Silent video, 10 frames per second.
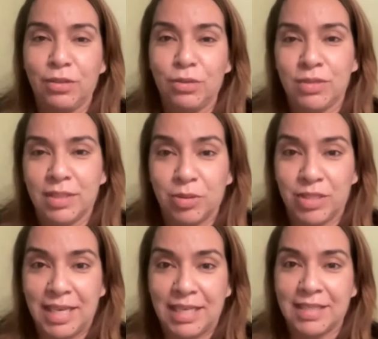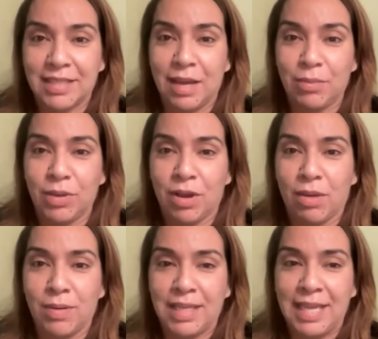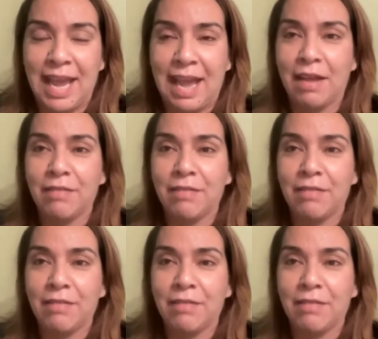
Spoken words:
lose the protections that we already